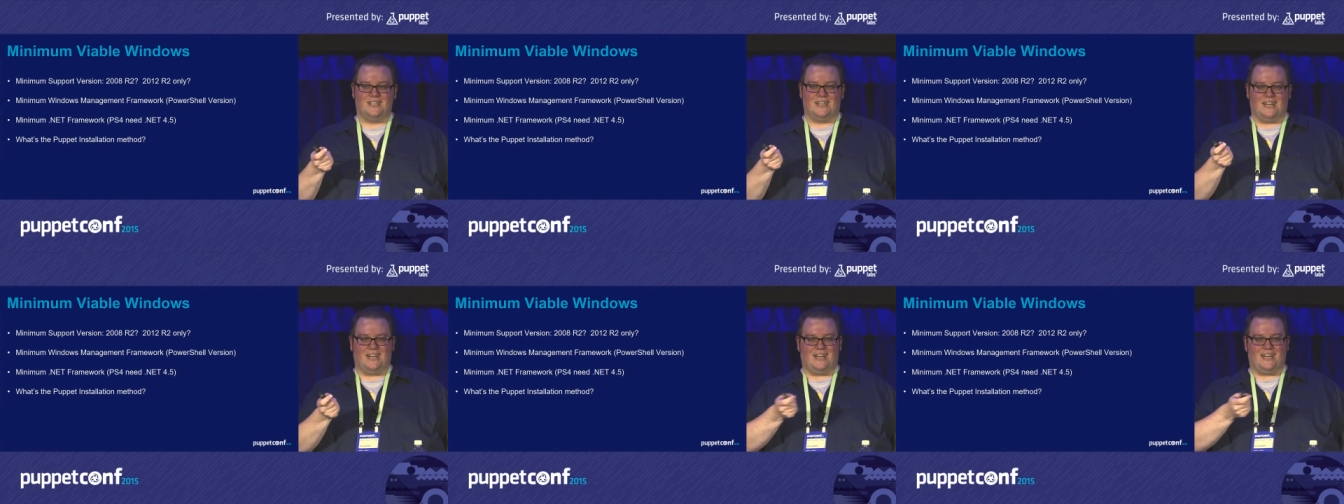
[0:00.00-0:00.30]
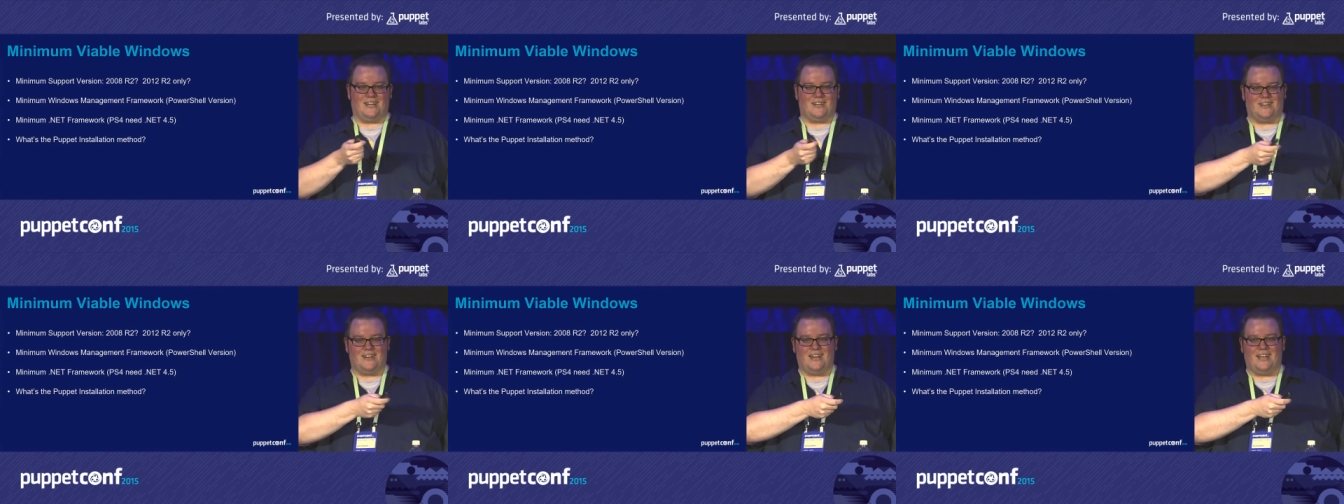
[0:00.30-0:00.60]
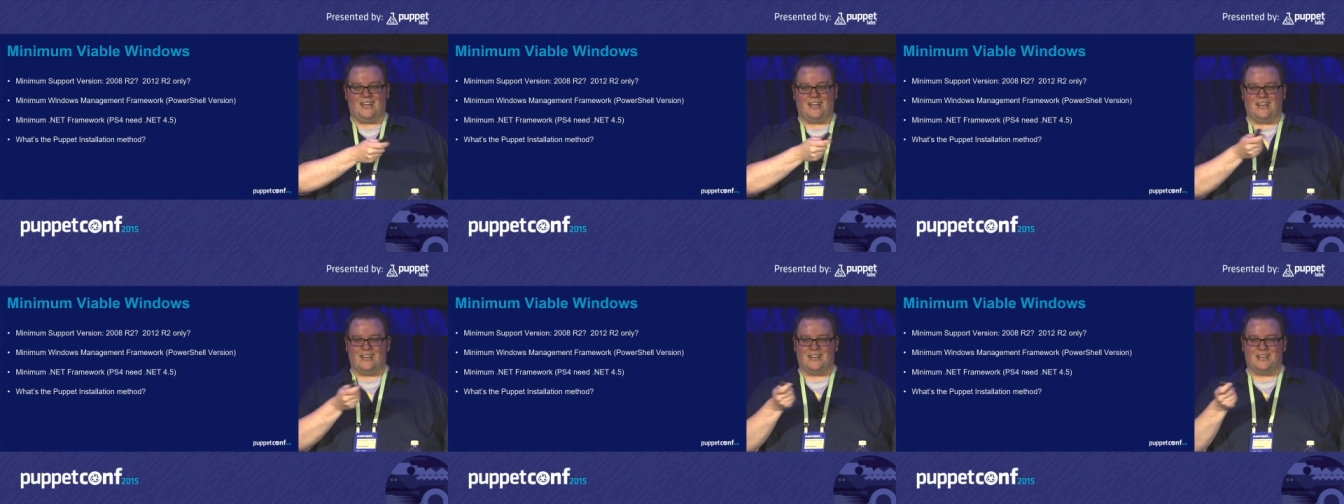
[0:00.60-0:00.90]
All
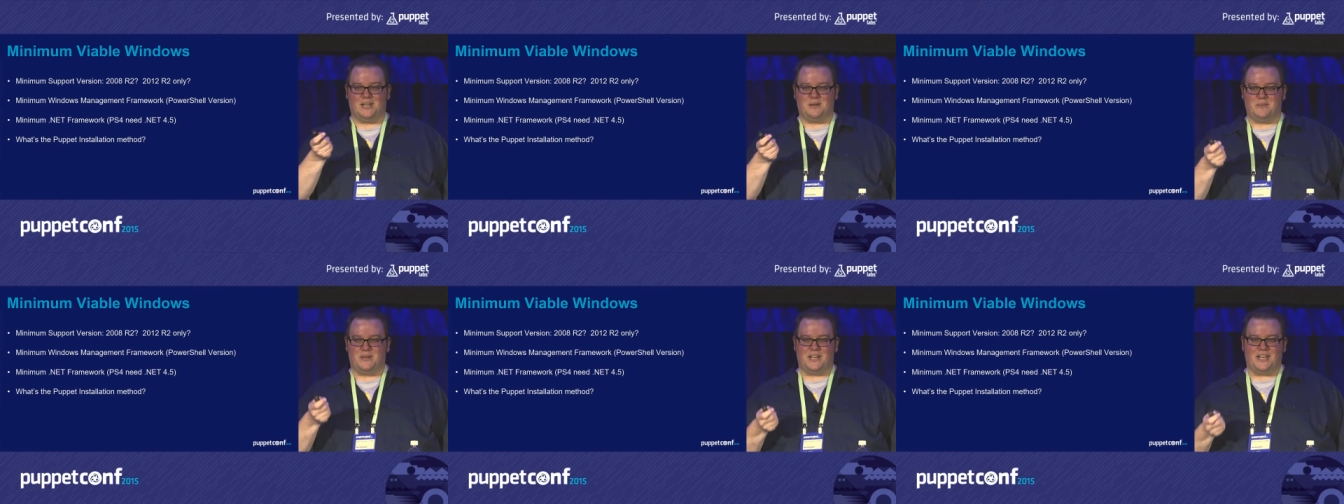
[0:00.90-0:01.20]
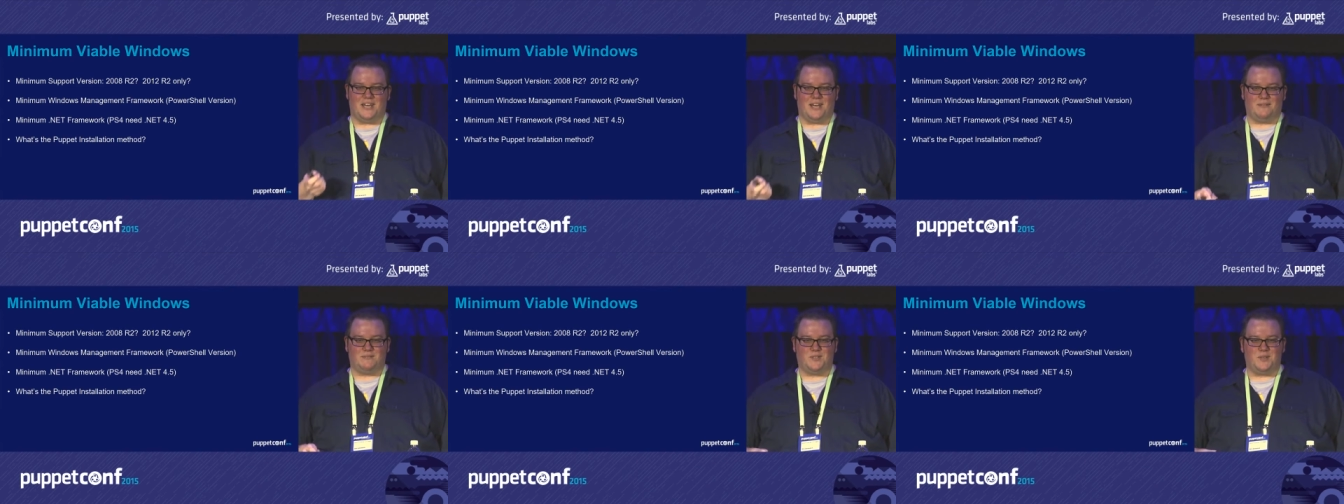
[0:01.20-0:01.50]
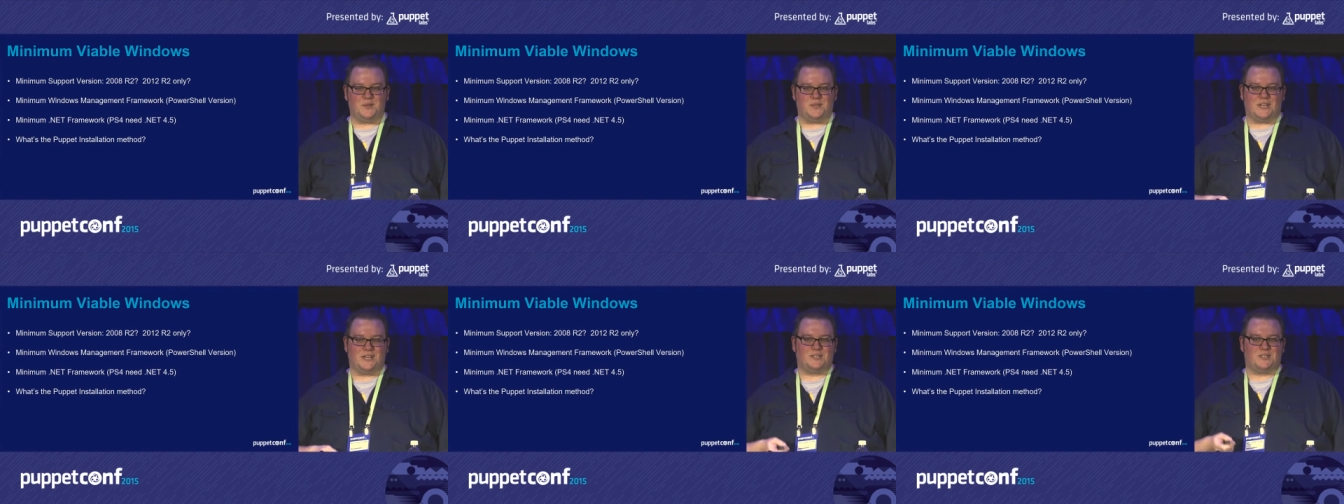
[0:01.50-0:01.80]
right. How many have
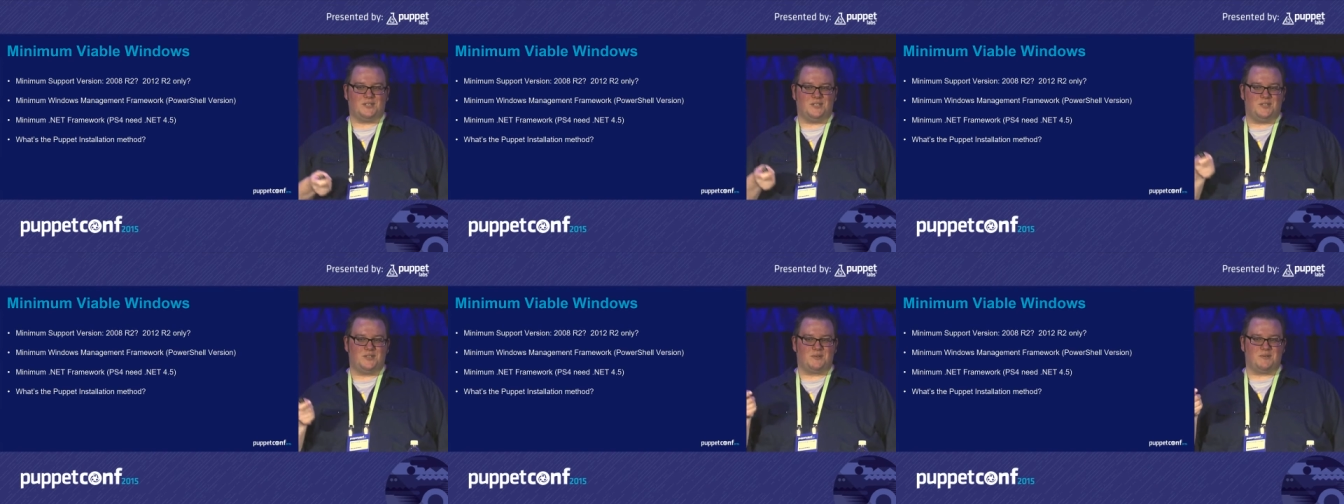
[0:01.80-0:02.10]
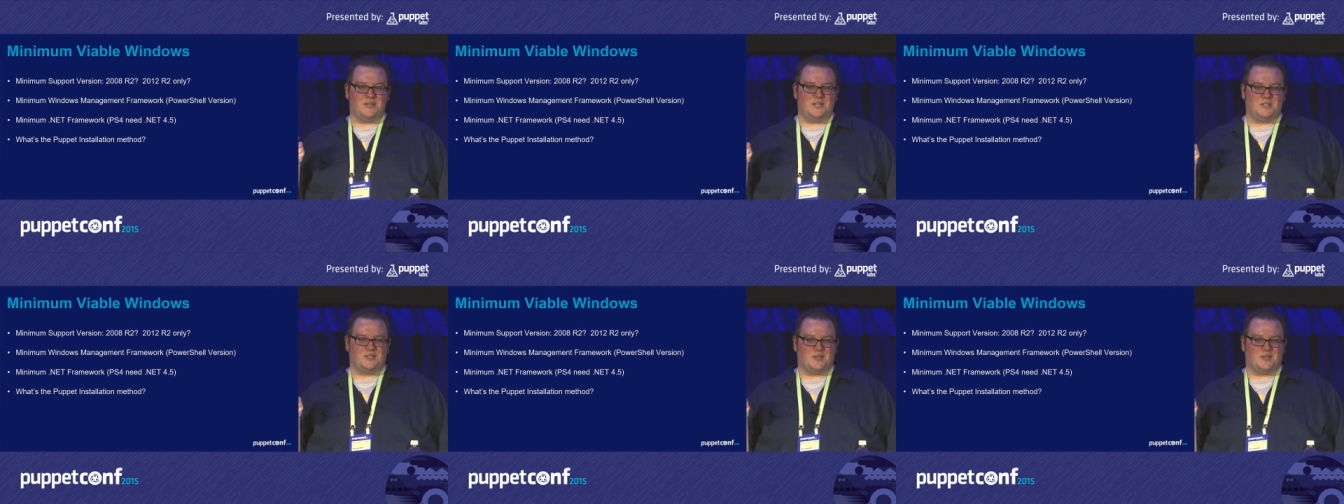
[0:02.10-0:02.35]
2003